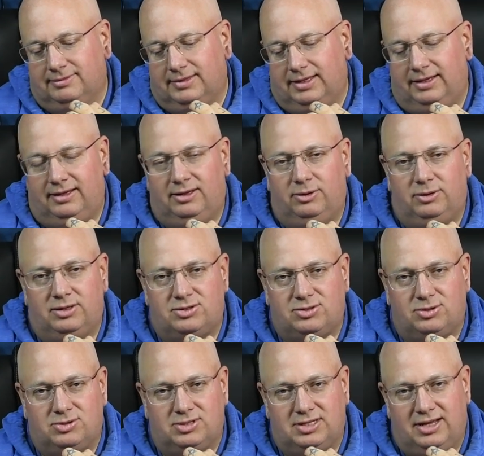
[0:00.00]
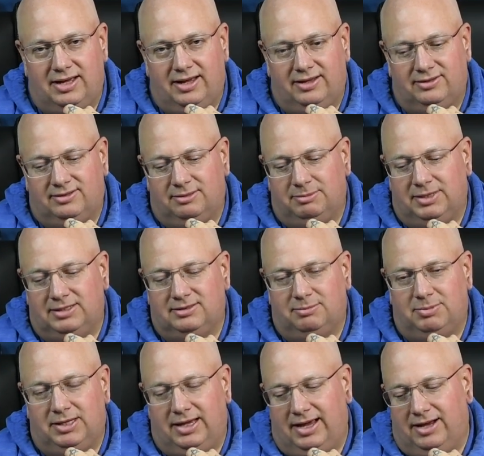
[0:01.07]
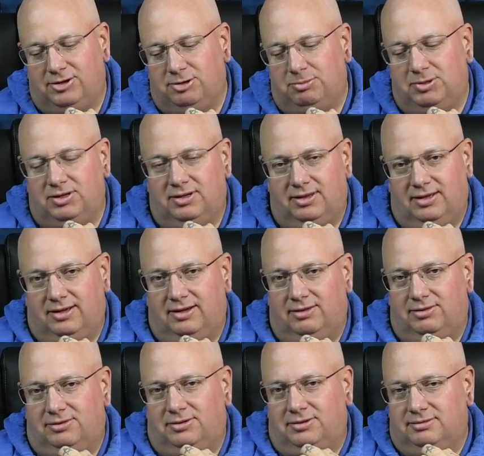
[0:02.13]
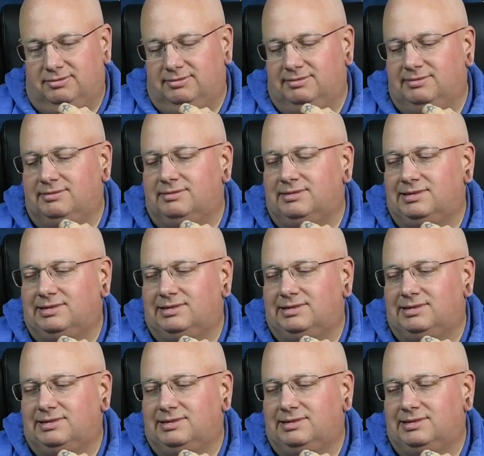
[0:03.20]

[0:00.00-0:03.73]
the euristos dias that makes up the attribute of the agathon.